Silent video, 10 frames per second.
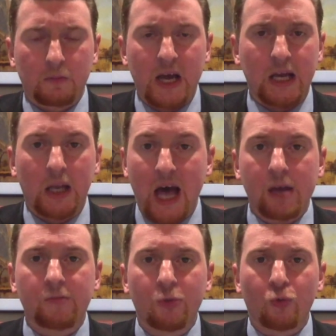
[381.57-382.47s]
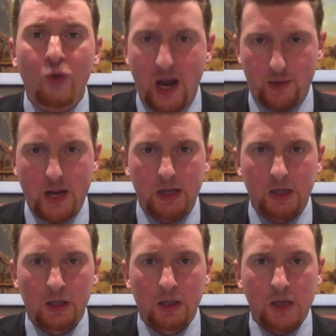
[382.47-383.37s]
by a lot of the rhetoric
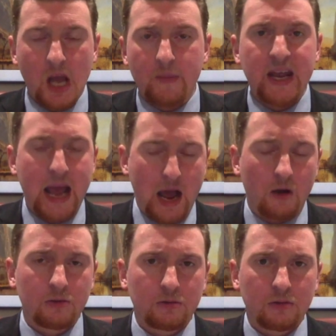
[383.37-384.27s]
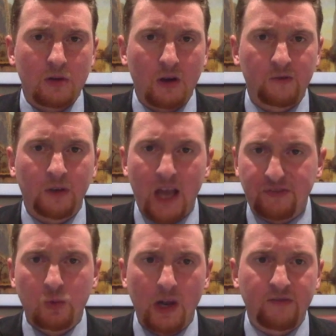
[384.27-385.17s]
coming out of
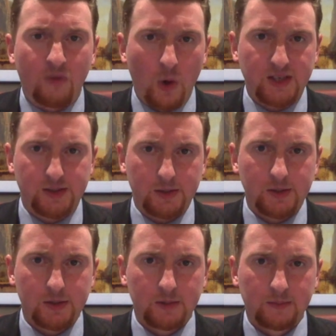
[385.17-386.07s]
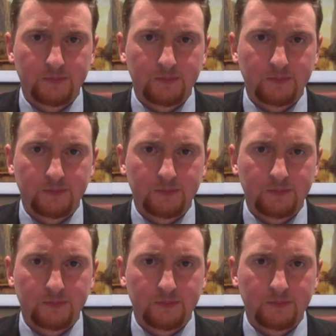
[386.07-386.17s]
left wing voices.